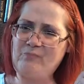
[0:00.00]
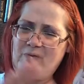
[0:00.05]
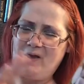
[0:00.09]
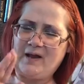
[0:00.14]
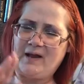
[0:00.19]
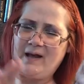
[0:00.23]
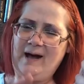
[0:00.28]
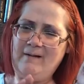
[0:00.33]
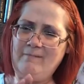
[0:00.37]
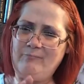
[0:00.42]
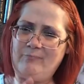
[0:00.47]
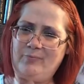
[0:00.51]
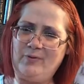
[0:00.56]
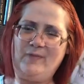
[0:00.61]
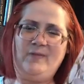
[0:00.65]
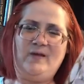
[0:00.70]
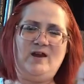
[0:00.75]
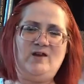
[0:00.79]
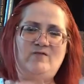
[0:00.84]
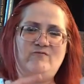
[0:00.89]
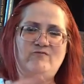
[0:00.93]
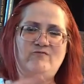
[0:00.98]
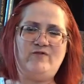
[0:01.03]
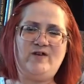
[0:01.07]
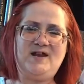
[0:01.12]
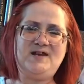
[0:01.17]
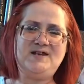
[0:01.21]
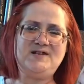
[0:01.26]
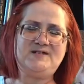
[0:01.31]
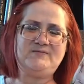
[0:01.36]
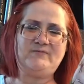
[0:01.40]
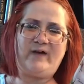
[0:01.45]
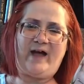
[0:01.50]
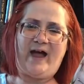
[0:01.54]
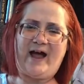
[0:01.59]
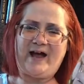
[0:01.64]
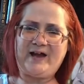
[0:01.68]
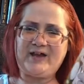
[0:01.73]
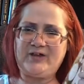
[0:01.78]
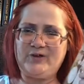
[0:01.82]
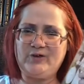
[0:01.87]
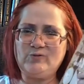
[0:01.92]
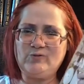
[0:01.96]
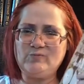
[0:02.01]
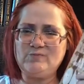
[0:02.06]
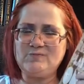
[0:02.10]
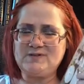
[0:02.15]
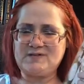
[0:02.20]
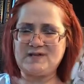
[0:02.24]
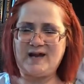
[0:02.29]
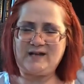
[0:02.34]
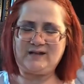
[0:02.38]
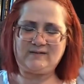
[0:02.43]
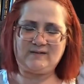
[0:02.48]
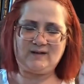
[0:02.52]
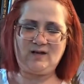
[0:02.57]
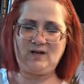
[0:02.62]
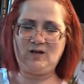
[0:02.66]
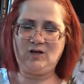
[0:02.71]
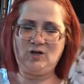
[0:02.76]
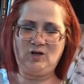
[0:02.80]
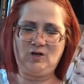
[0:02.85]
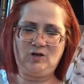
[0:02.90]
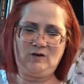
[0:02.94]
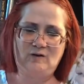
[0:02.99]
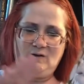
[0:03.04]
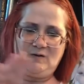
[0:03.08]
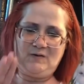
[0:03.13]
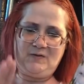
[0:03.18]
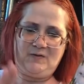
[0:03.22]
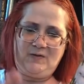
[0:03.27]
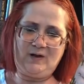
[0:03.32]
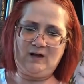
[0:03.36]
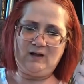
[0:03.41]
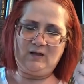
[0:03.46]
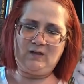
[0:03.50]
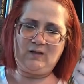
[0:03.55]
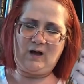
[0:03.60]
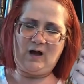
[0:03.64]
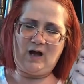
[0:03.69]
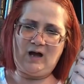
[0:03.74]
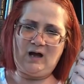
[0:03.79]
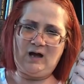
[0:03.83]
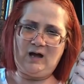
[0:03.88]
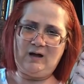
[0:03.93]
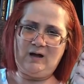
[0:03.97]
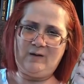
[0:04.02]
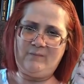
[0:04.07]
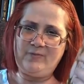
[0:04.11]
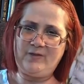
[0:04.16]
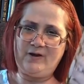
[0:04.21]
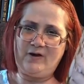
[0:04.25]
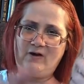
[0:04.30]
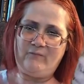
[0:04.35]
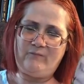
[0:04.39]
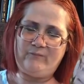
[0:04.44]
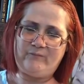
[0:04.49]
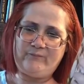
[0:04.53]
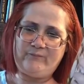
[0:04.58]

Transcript: pick up, then Vince vacuums like the, the, um, the,